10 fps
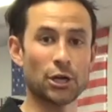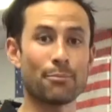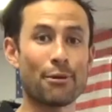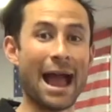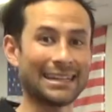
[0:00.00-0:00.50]
and
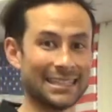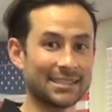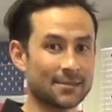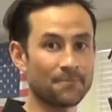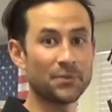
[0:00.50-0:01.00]

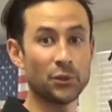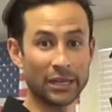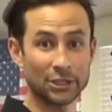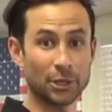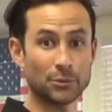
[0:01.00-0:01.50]
practice
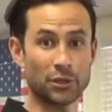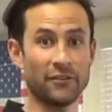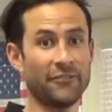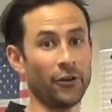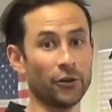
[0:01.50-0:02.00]
doing a jump, turn,
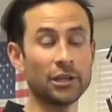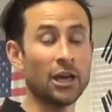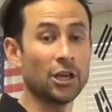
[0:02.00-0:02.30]
and fold.